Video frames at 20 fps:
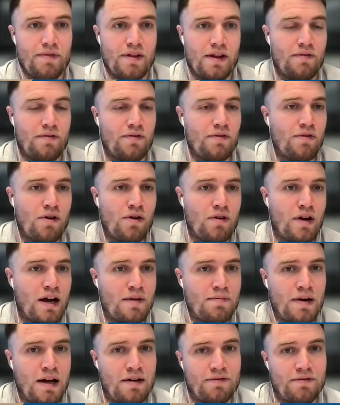If you roll out
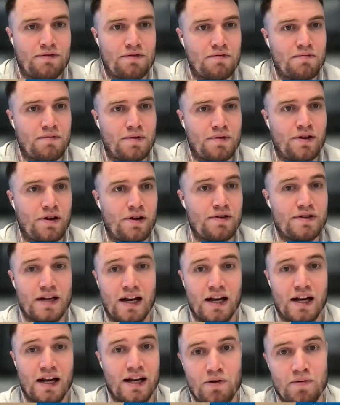a platform and don't
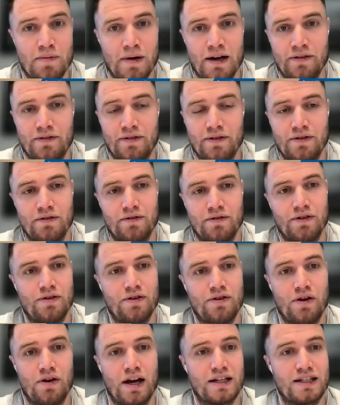tell anyone about it, or you
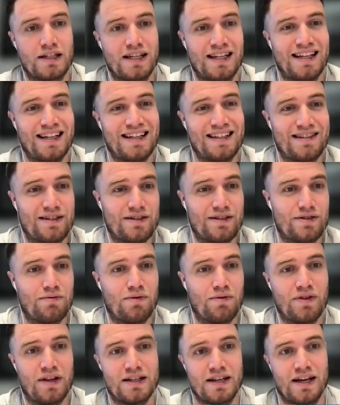don't actually listen to
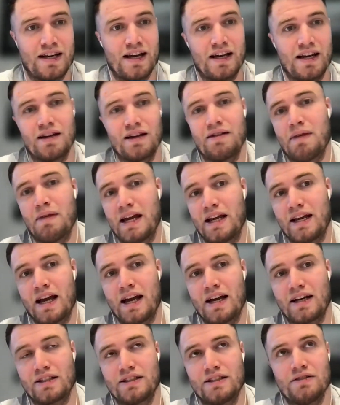what they're saying and make
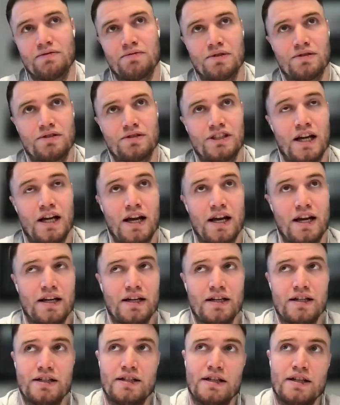actionable
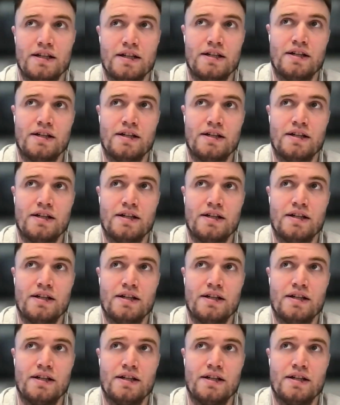change,